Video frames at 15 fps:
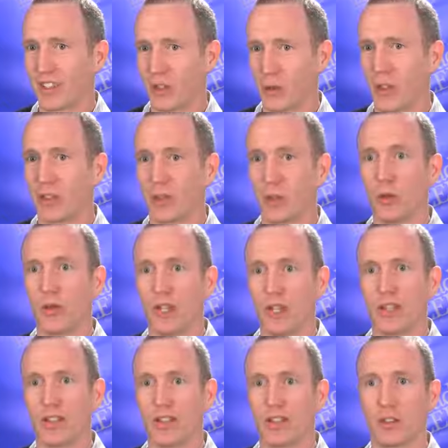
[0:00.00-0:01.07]
choice, who
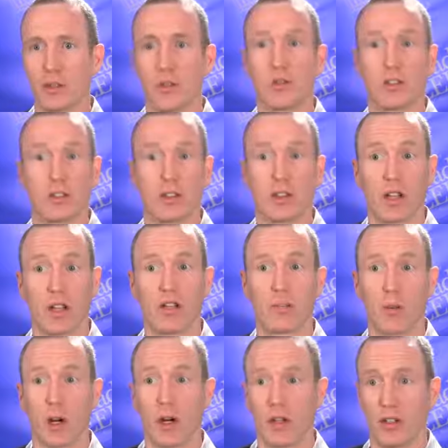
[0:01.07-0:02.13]
they choose as their
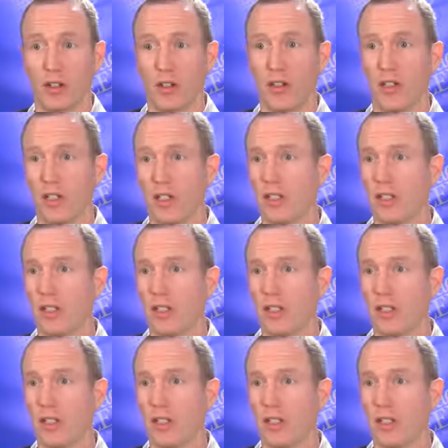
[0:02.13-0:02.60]
life partner.